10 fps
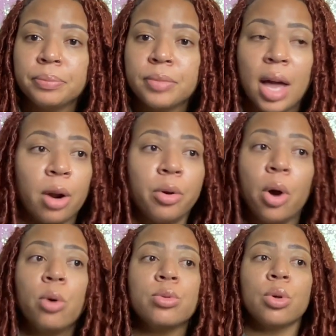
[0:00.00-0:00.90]
I don't
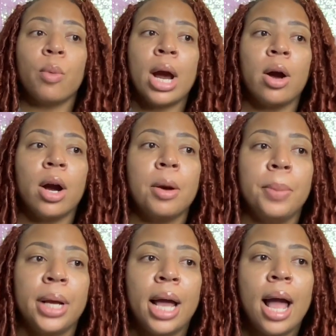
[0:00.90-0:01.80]
know who's around her,
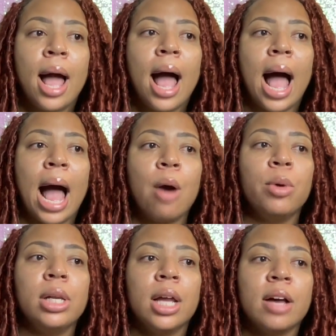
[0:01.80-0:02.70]
but I
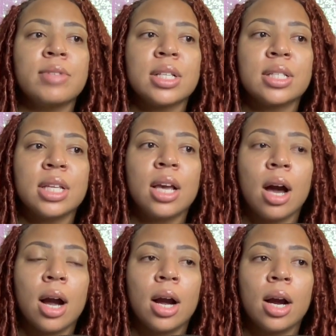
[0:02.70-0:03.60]
would love to see
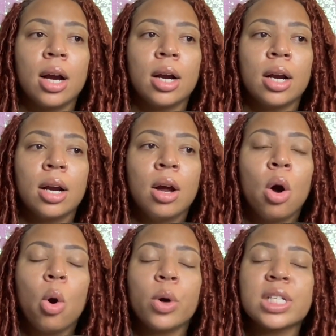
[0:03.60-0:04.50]
her
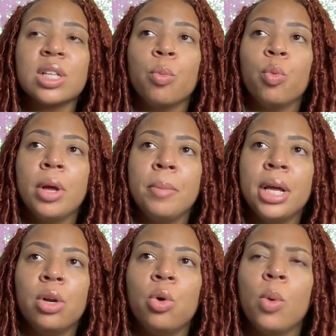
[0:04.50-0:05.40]
or some
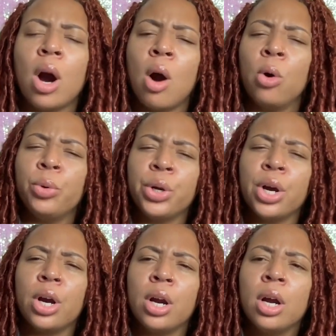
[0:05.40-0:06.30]
women who are
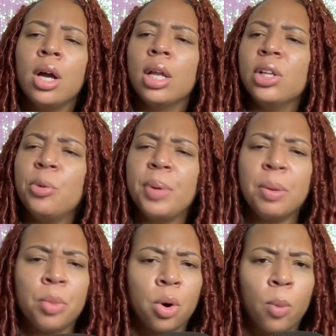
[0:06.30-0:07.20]
older, a little
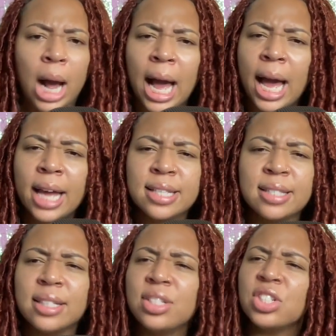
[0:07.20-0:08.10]
bit more wise,
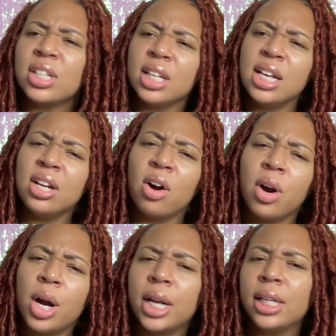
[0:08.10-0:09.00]
to just lean on
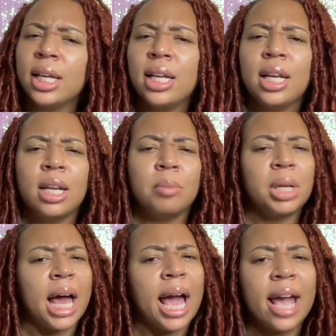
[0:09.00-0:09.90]
her and lean in and be
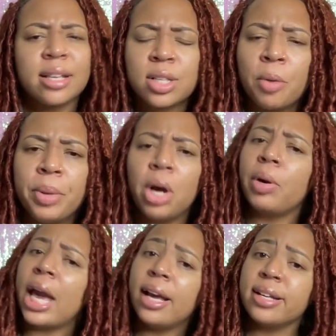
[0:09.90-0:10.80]
like, hey, it's going to be
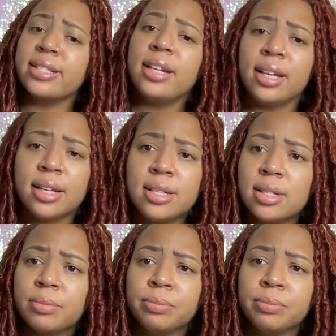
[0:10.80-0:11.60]
okay, because it is.